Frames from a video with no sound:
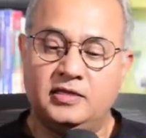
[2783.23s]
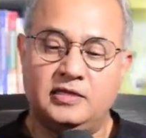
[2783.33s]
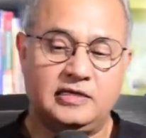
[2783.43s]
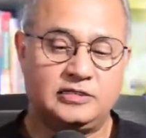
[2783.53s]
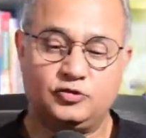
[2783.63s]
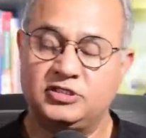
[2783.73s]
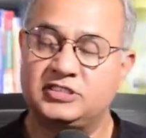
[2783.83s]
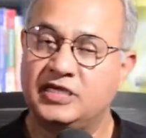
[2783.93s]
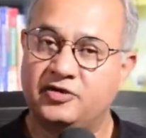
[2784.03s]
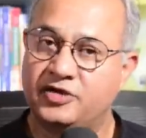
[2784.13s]

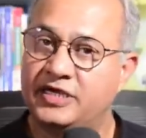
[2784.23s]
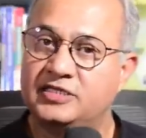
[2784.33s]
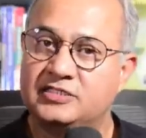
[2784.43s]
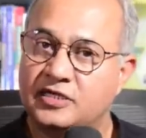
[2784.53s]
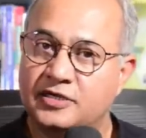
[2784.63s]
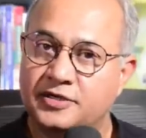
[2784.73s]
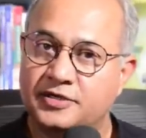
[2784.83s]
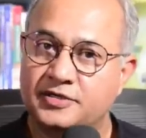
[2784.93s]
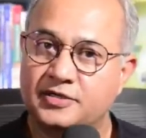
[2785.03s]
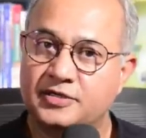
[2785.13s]
suicide rates.
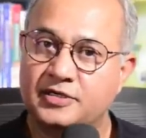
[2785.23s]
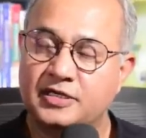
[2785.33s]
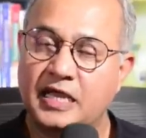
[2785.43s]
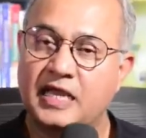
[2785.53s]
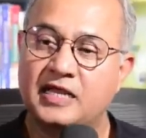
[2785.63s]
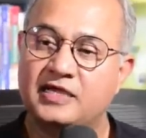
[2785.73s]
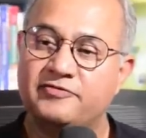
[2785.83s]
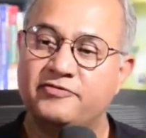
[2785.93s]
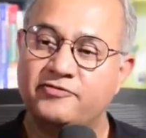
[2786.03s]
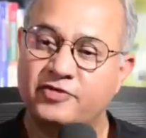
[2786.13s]
And I
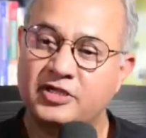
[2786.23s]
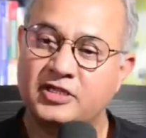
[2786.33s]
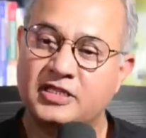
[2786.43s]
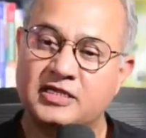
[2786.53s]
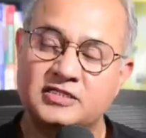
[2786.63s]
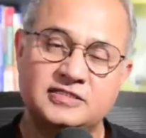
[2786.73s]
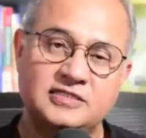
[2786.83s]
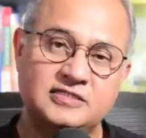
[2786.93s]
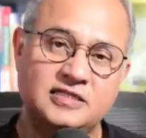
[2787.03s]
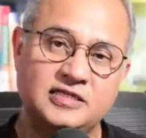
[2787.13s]
feel that this
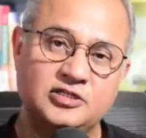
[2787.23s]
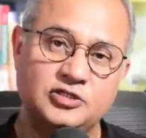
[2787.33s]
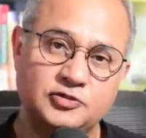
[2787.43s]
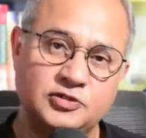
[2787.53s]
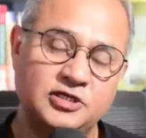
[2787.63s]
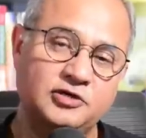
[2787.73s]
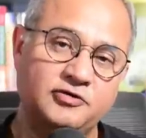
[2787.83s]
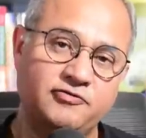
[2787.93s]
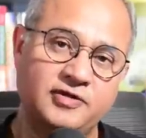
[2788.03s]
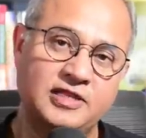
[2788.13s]
is the duty
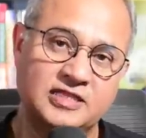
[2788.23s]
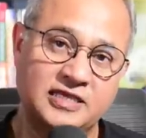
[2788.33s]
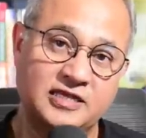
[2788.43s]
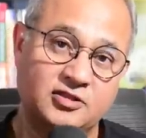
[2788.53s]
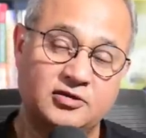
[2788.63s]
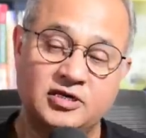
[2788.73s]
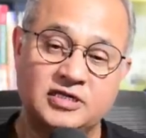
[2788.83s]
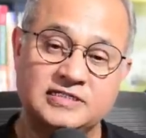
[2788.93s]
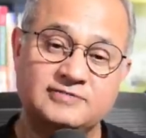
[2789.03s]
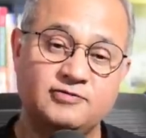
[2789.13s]
of healthcare
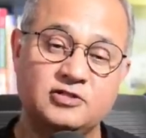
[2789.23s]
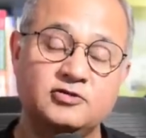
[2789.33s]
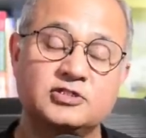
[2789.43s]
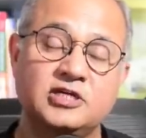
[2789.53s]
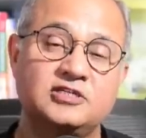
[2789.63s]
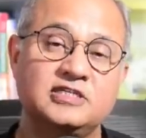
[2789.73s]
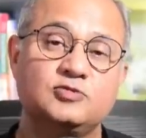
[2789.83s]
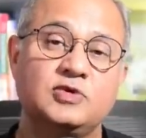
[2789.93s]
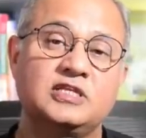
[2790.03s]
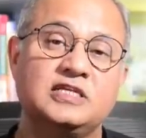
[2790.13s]
authorities for those countries
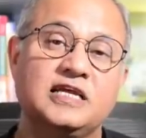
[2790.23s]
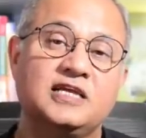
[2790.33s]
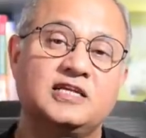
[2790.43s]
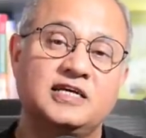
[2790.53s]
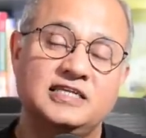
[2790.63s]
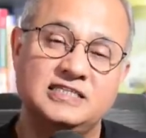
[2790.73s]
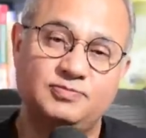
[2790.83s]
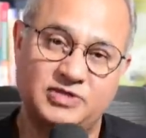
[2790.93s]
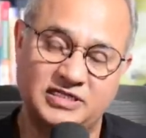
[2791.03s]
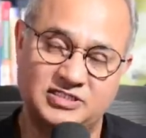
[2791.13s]
where the data is
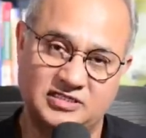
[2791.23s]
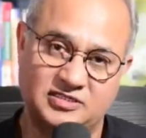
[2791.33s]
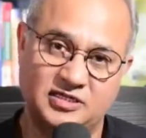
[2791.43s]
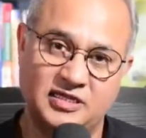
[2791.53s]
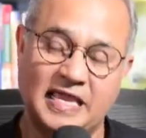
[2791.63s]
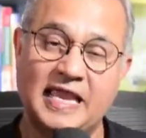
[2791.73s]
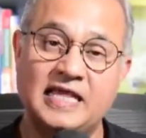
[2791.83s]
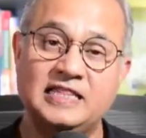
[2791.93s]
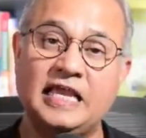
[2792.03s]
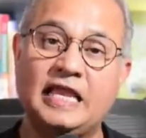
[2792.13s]
present and
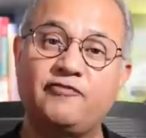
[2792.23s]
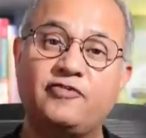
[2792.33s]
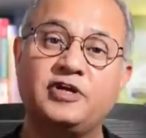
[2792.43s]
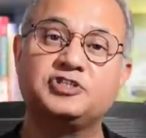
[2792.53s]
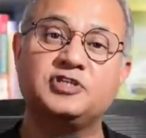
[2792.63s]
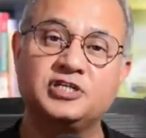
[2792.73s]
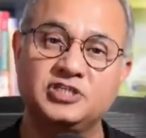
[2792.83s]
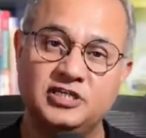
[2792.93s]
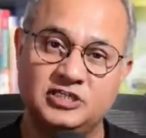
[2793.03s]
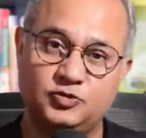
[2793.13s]
the infrastructure
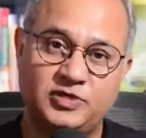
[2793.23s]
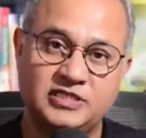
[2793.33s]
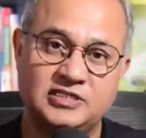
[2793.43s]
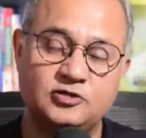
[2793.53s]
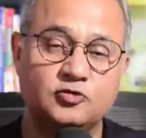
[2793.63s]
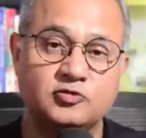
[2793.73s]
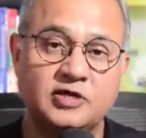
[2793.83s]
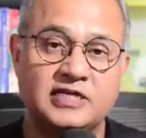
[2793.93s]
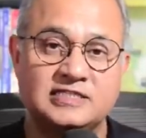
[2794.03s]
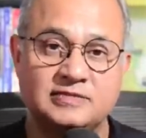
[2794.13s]
is present to
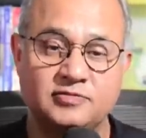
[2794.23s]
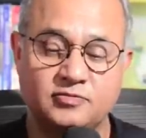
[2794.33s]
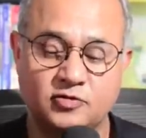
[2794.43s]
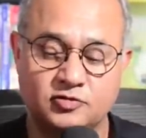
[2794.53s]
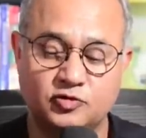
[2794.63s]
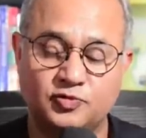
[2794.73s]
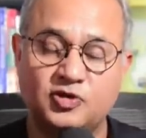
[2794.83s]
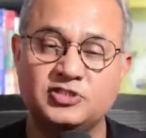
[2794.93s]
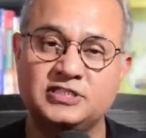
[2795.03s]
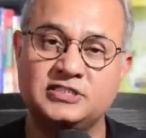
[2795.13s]
estimate uh, to
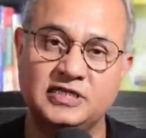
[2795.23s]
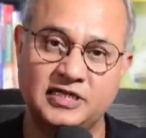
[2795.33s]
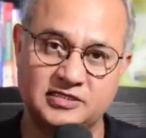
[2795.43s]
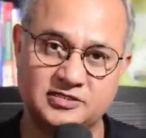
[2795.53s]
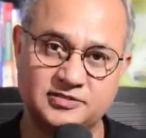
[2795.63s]
process the data.